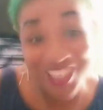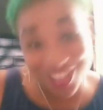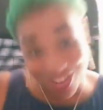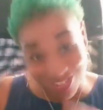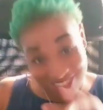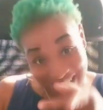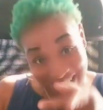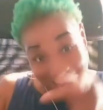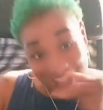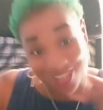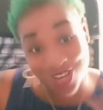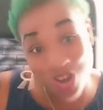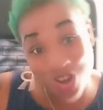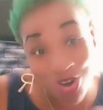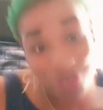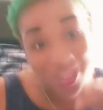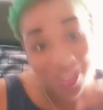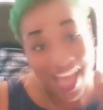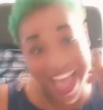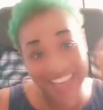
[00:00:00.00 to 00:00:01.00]
you think
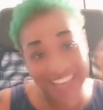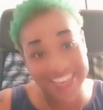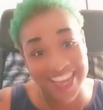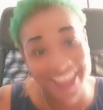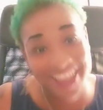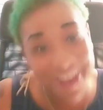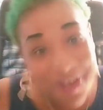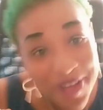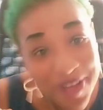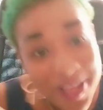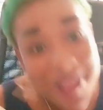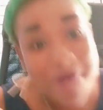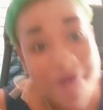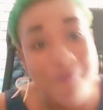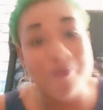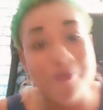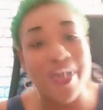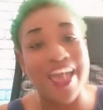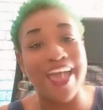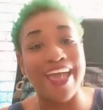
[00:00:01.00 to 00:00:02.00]
you goddamn
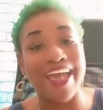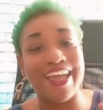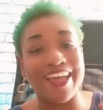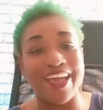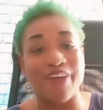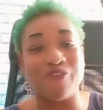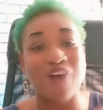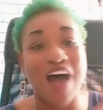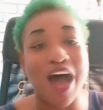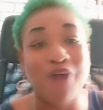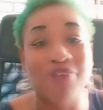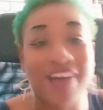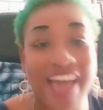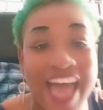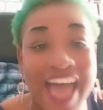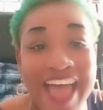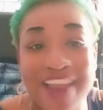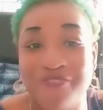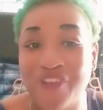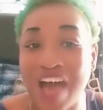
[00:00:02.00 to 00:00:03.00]
bitch? If I was
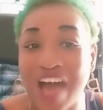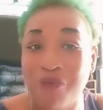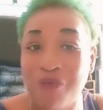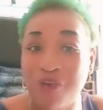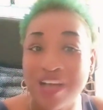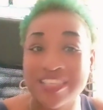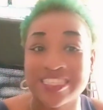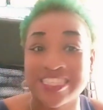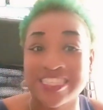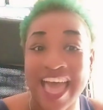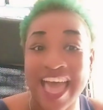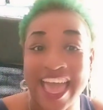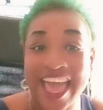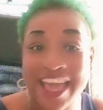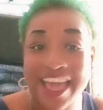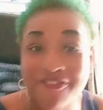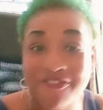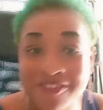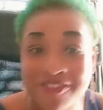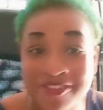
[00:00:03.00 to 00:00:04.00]
got, if I wasn't
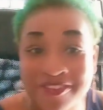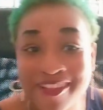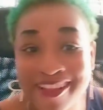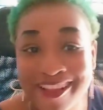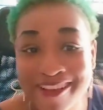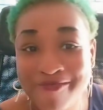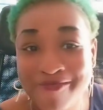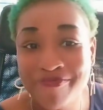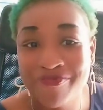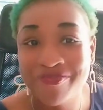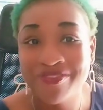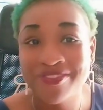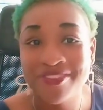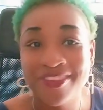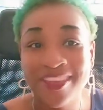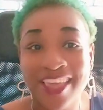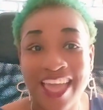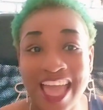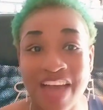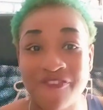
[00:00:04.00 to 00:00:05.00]
saved,
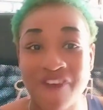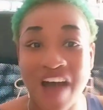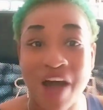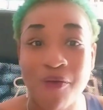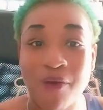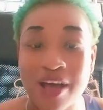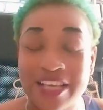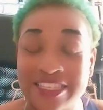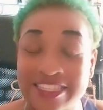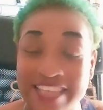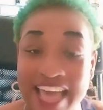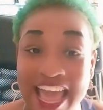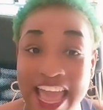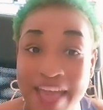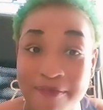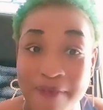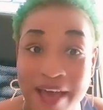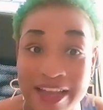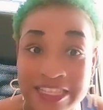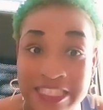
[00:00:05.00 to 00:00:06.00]
if I wasn't
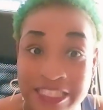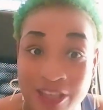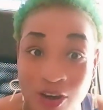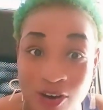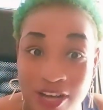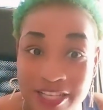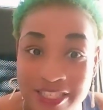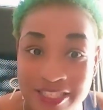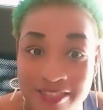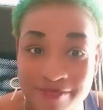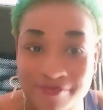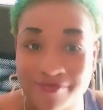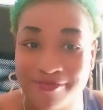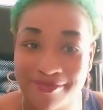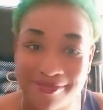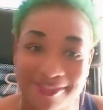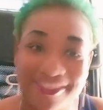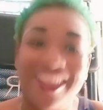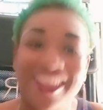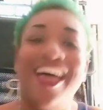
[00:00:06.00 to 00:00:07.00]
saved
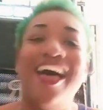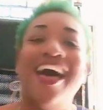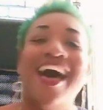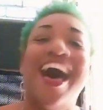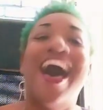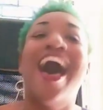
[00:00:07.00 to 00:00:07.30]
by